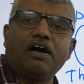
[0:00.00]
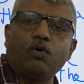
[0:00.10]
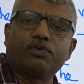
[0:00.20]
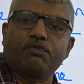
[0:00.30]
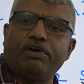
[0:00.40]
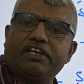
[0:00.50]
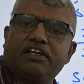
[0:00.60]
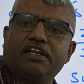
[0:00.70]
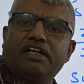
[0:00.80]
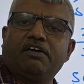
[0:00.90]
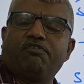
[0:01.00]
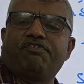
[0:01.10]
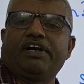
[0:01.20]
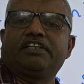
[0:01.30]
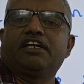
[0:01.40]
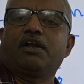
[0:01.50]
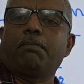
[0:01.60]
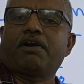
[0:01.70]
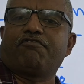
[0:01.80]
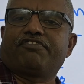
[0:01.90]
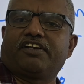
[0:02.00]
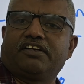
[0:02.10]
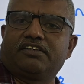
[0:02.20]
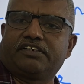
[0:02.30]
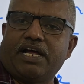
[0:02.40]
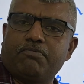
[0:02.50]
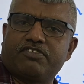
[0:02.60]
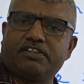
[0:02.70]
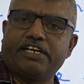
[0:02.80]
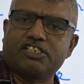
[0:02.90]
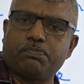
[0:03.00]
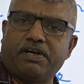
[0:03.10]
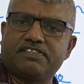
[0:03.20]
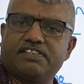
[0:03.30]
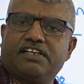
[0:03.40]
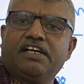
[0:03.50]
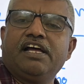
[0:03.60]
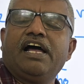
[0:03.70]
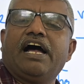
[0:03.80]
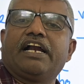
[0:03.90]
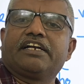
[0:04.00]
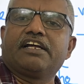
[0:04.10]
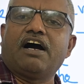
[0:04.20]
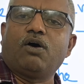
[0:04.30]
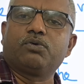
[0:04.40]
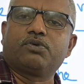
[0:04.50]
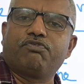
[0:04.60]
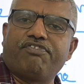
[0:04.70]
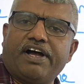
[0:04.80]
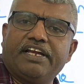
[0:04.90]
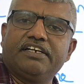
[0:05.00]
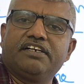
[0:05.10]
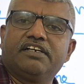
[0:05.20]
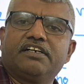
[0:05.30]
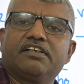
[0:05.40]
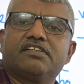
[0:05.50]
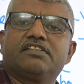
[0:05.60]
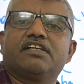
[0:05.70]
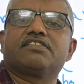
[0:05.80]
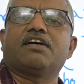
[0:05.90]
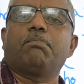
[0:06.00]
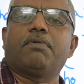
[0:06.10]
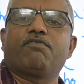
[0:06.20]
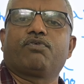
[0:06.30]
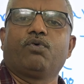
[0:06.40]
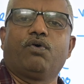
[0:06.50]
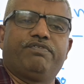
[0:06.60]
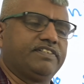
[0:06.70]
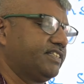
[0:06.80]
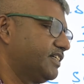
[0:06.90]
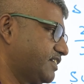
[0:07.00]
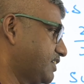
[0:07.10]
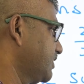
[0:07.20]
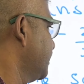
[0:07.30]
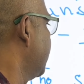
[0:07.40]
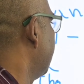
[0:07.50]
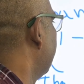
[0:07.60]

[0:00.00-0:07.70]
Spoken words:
how to find the number of terms in the expansion and how to find the sum of coefficients.